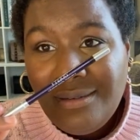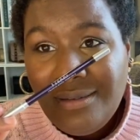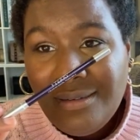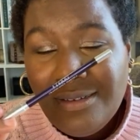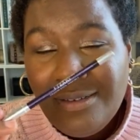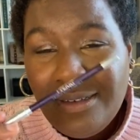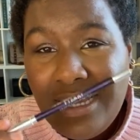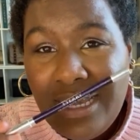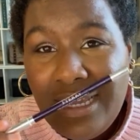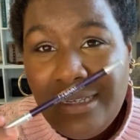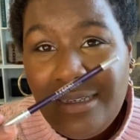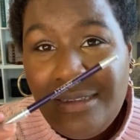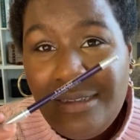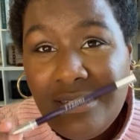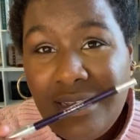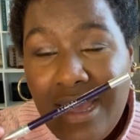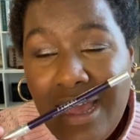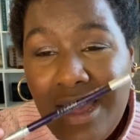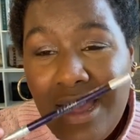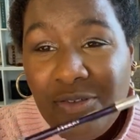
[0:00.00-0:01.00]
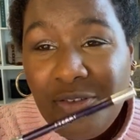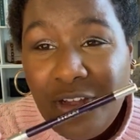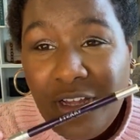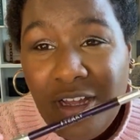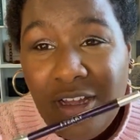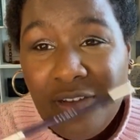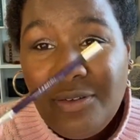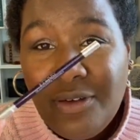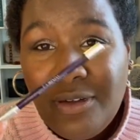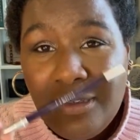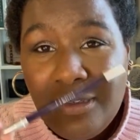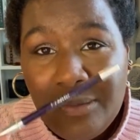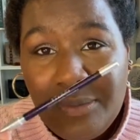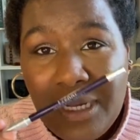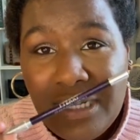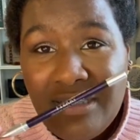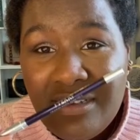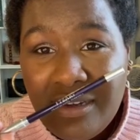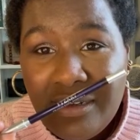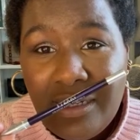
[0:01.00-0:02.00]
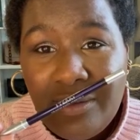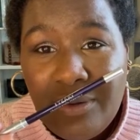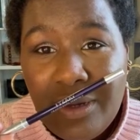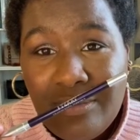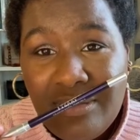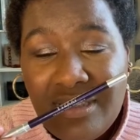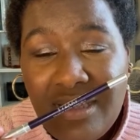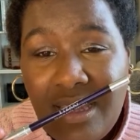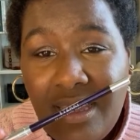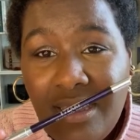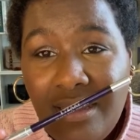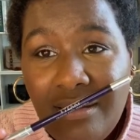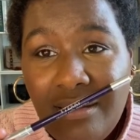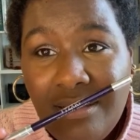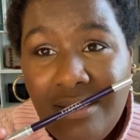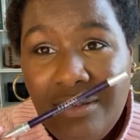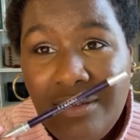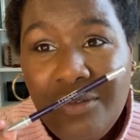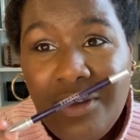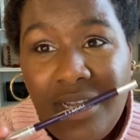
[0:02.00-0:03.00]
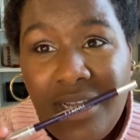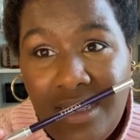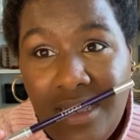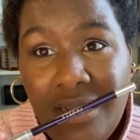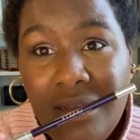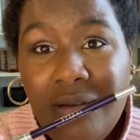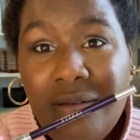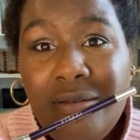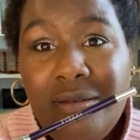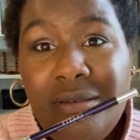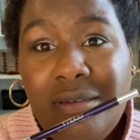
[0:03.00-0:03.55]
Okay, these are half off on the By Terry website right now.